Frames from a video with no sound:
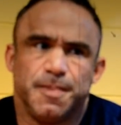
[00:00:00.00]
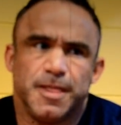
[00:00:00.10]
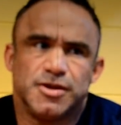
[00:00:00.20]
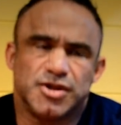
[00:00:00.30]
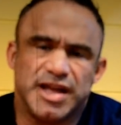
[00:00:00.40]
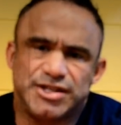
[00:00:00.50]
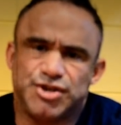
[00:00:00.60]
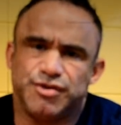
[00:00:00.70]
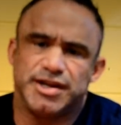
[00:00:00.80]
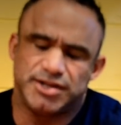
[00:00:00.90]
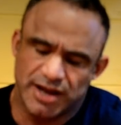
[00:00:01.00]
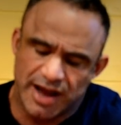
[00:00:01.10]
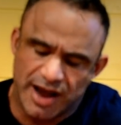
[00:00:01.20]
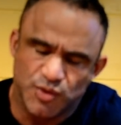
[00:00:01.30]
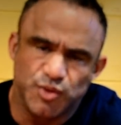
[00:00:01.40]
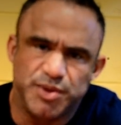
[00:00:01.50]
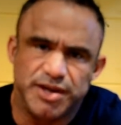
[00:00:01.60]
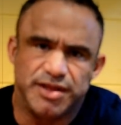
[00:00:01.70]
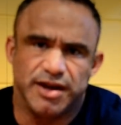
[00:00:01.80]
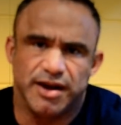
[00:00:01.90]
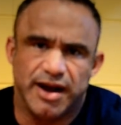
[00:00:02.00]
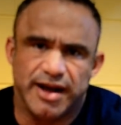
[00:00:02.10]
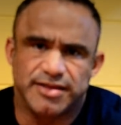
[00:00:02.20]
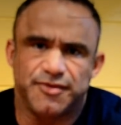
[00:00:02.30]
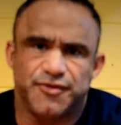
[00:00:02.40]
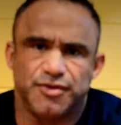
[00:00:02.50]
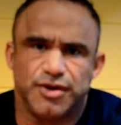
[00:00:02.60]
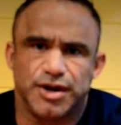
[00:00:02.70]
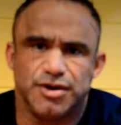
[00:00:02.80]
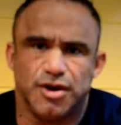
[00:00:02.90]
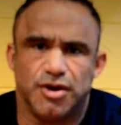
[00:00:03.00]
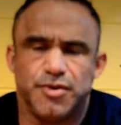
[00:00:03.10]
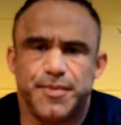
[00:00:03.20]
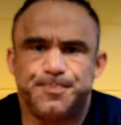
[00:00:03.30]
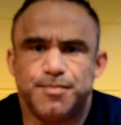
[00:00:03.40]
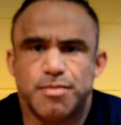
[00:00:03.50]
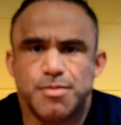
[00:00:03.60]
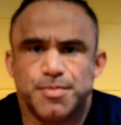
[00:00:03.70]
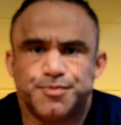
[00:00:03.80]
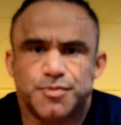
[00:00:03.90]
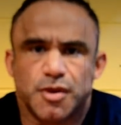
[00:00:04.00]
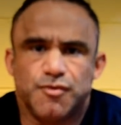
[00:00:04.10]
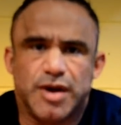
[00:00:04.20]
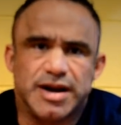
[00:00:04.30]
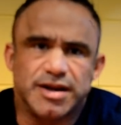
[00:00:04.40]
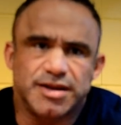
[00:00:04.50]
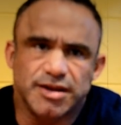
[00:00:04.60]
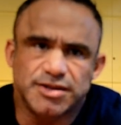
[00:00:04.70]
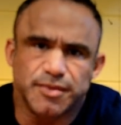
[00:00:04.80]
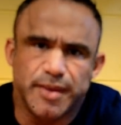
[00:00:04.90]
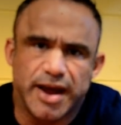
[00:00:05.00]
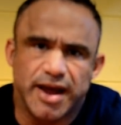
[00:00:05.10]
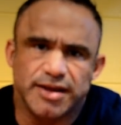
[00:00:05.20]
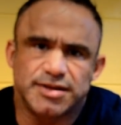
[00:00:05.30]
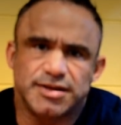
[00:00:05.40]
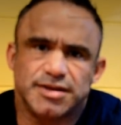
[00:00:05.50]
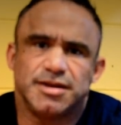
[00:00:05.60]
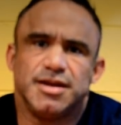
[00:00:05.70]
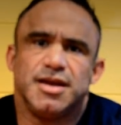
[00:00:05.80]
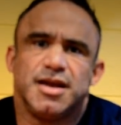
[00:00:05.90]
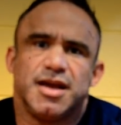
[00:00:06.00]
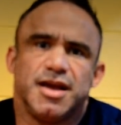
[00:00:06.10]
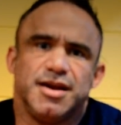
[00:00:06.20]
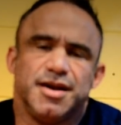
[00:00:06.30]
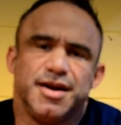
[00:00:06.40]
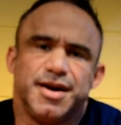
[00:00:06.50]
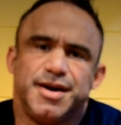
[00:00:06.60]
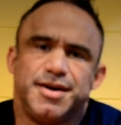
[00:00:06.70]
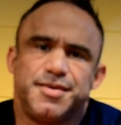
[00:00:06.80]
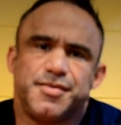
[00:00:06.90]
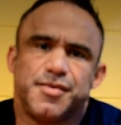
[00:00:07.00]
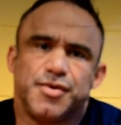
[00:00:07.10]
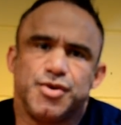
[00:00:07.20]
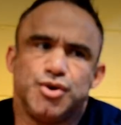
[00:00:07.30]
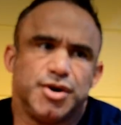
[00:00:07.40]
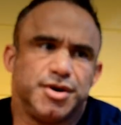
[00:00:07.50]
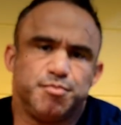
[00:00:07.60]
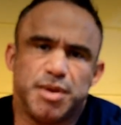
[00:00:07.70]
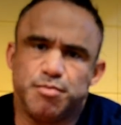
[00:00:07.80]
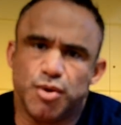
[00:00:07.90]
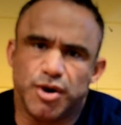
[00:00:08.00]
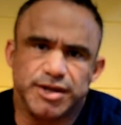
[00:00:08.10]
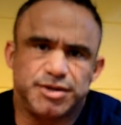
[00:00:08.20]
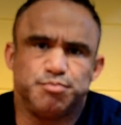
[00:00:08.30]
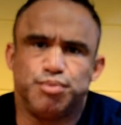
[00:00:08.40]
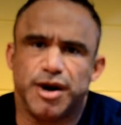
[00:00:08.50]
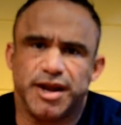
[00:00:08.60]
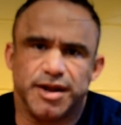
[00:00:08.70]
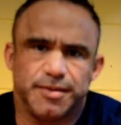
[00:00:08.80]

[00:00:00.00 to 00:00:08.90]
So that's your answer. I will be there at the Ferrigno, ready to kick some ass. And you know what? Big boys, bring it.